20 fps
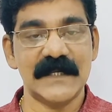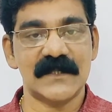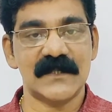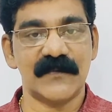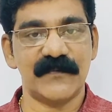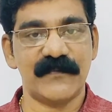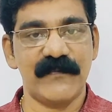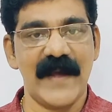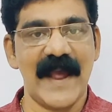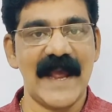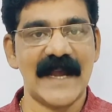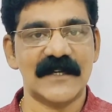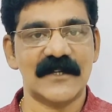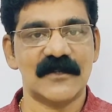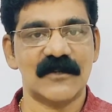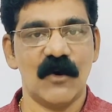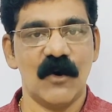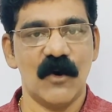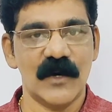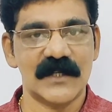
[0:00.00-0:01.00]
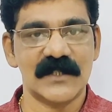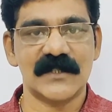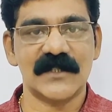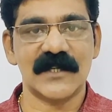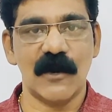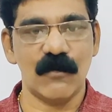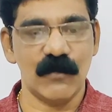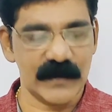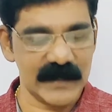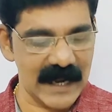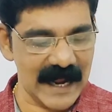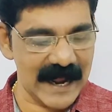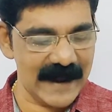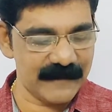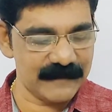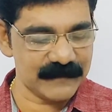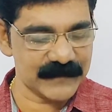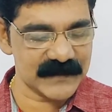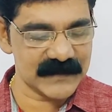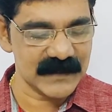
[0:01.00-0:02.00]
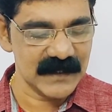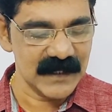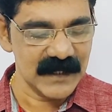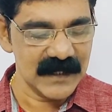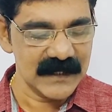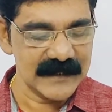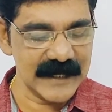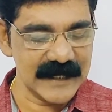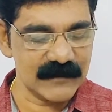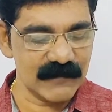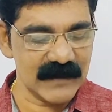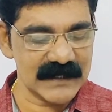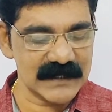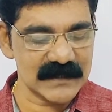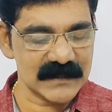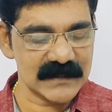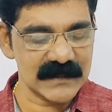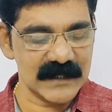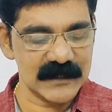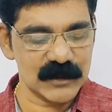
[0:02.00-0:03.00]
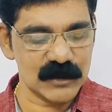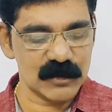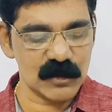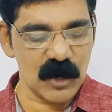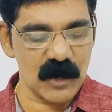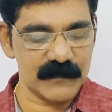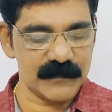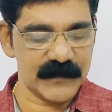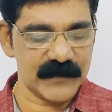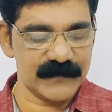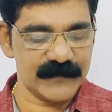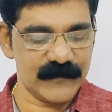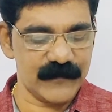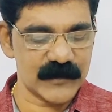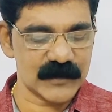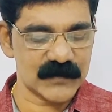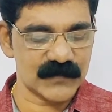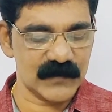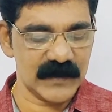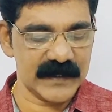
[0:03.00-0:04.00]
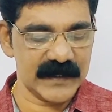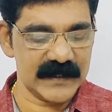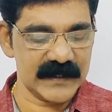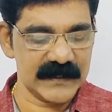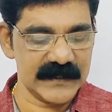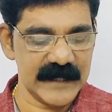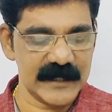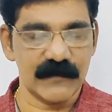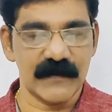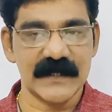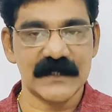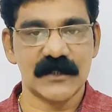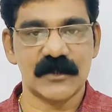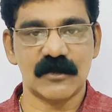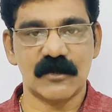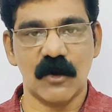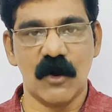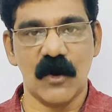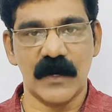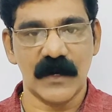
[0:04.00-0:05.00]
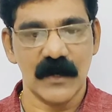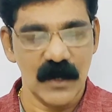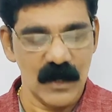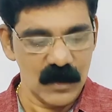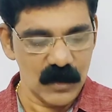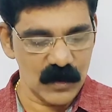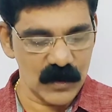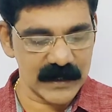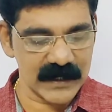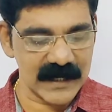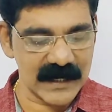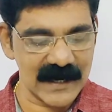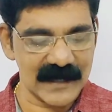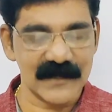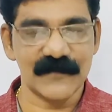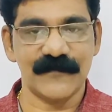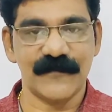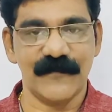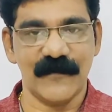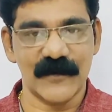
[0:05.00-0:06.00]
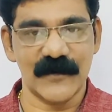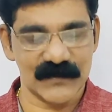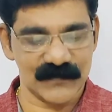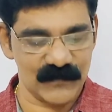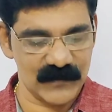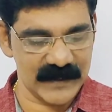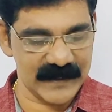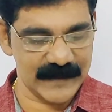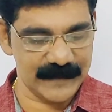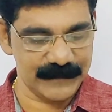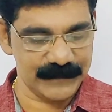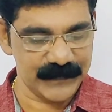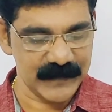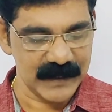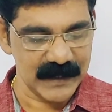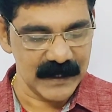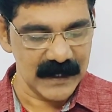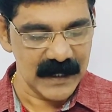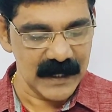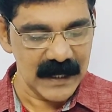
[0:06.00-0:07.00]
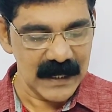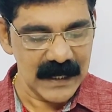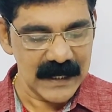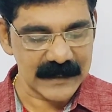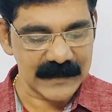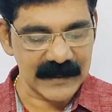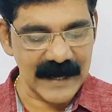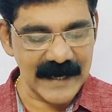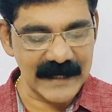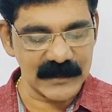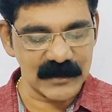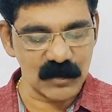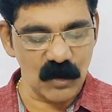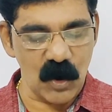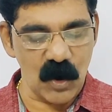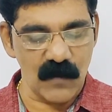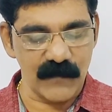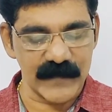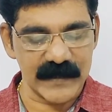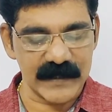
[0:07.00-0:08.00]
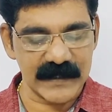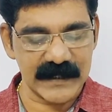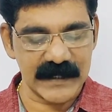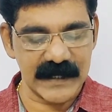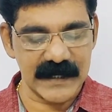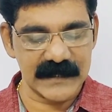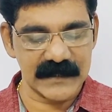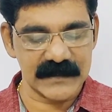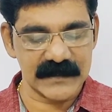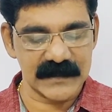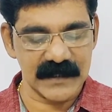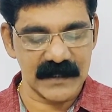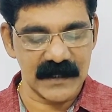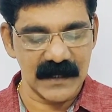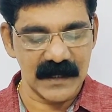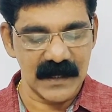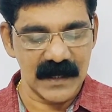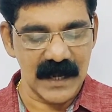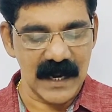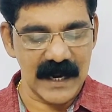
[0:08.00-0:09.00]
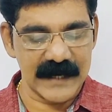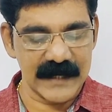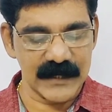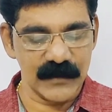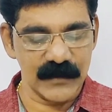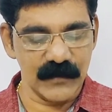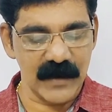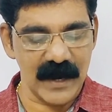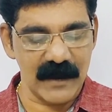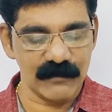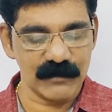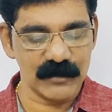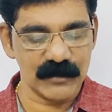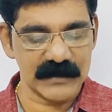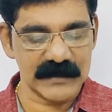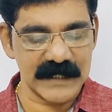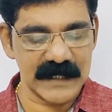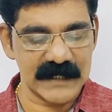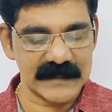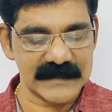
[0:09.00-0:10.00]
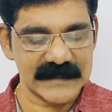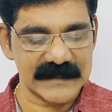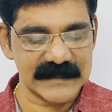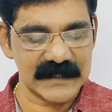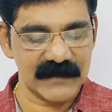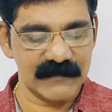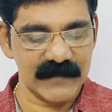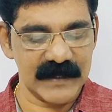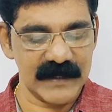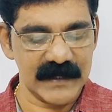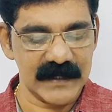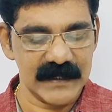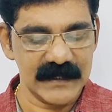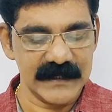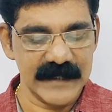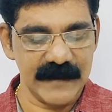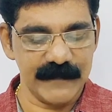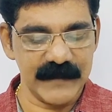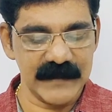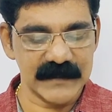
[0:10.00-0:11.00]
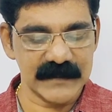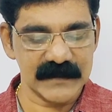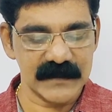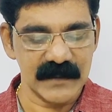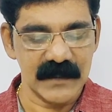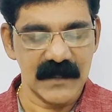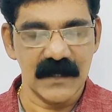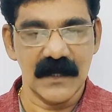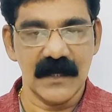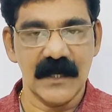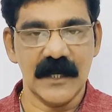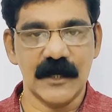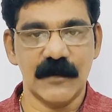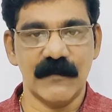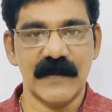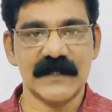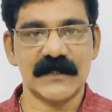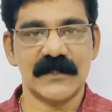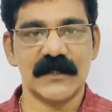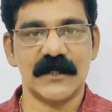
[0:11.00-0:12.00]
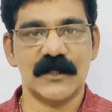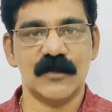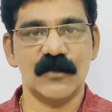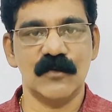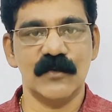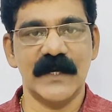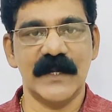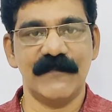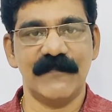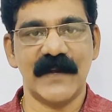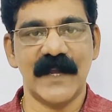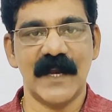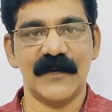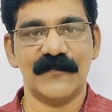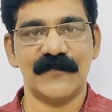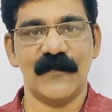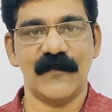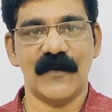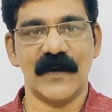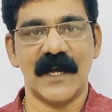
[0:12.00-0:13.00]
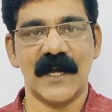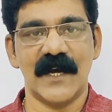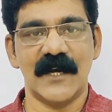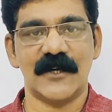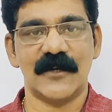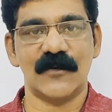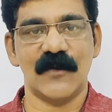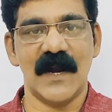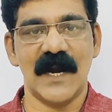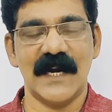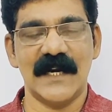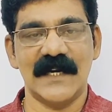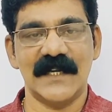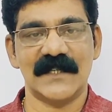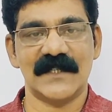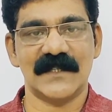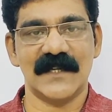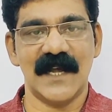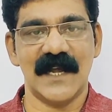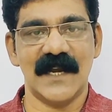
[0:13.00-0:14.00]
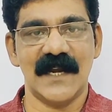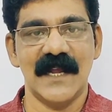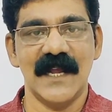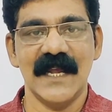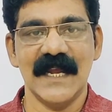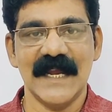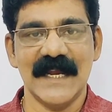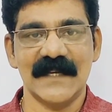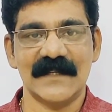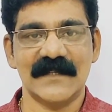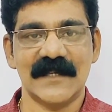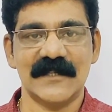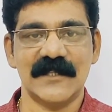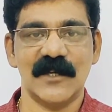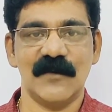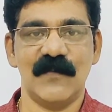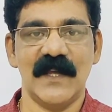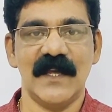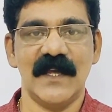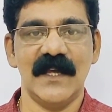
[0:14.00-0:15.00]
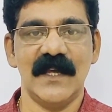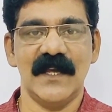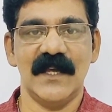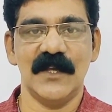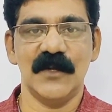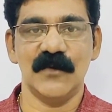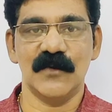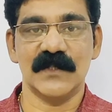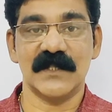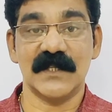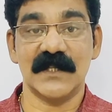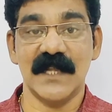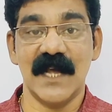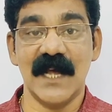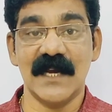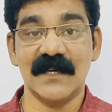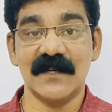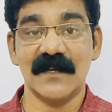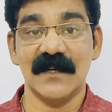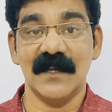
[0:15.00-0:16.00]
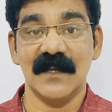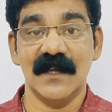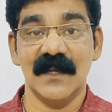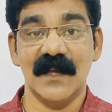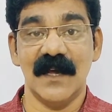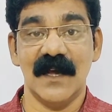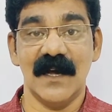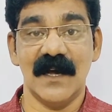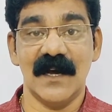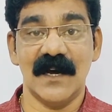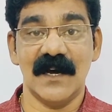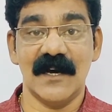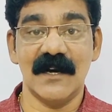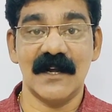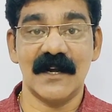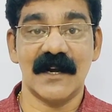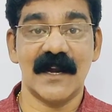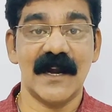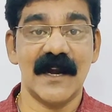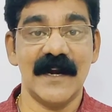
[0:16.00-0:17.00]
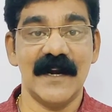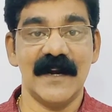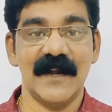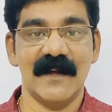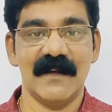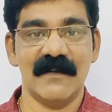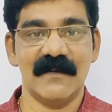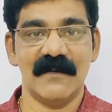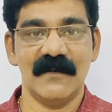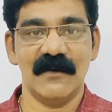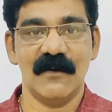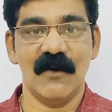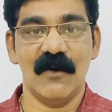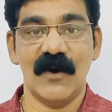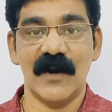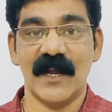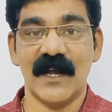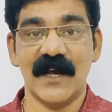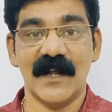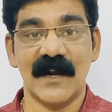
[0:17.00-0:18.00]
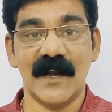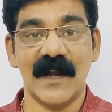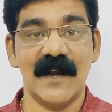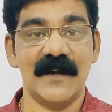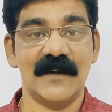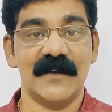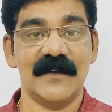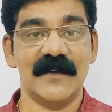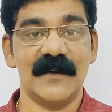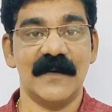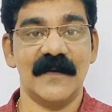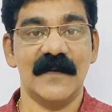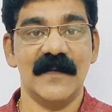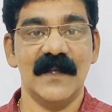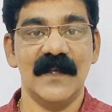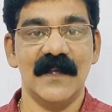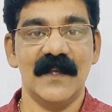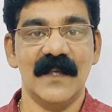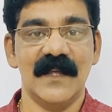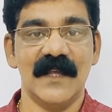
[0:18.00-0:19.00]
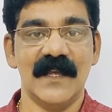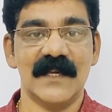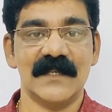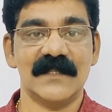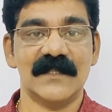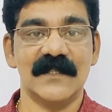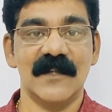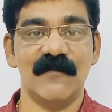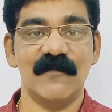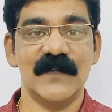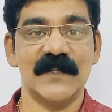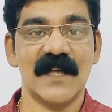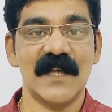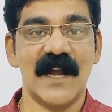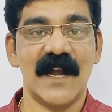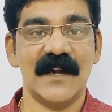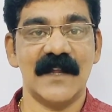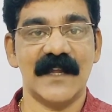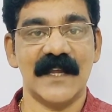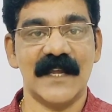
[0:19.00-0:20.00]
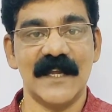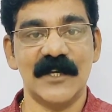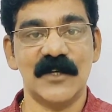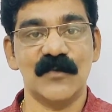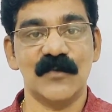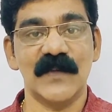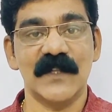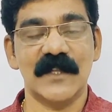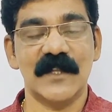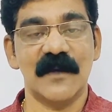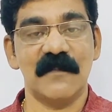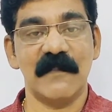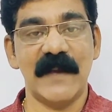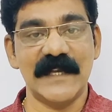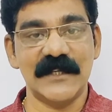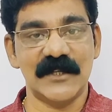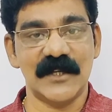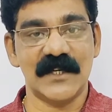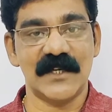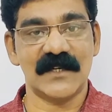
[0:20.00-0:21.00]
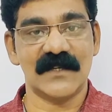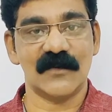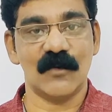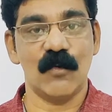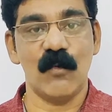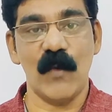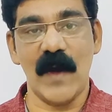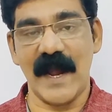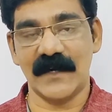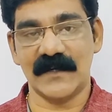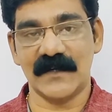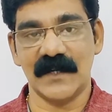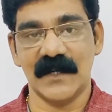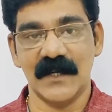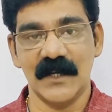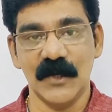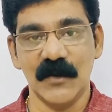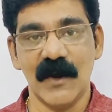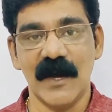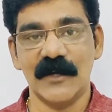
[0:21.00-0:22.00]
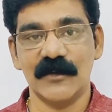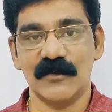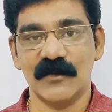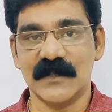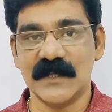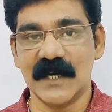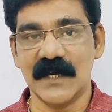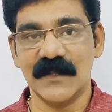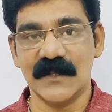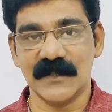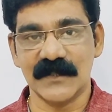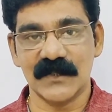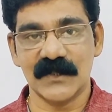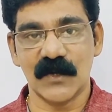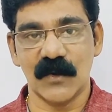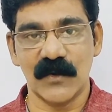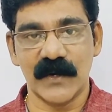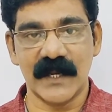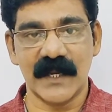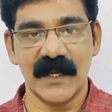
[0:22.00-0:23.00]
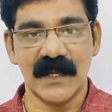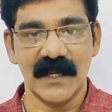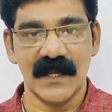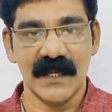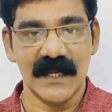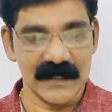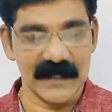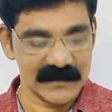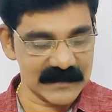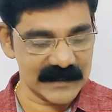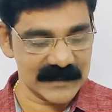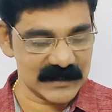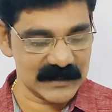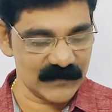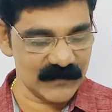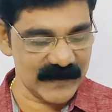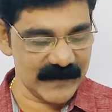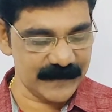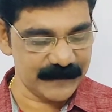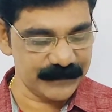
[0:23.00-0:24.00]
fat or stout arms that was chopped forcefully, that was torn or cut forcefully, right over the head. And you have to tell such a way. That means it was too difficult for her to understand in such a way. You see that on her head, yes, the wizard hit with the magic wand. You have to tell the story in such a way.